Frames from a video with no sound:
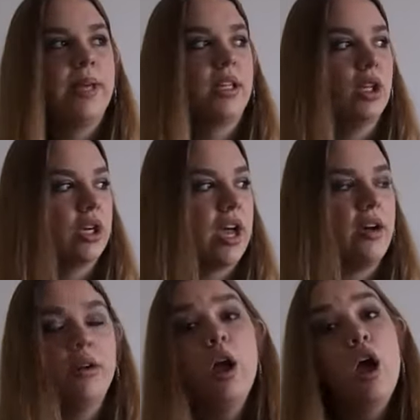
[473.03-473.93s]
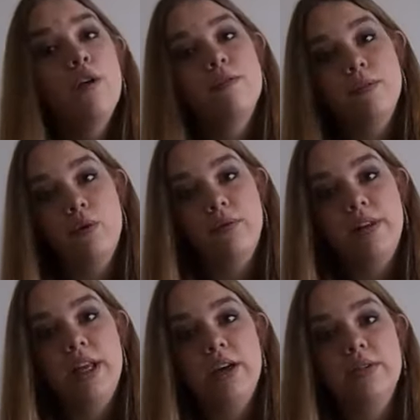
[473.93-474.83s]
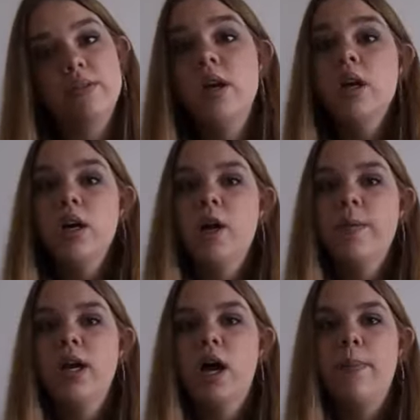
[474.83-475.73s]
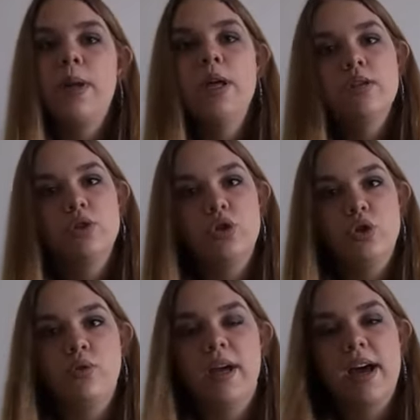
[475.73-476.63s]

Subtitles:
be on the lookout for more videos coming up soon.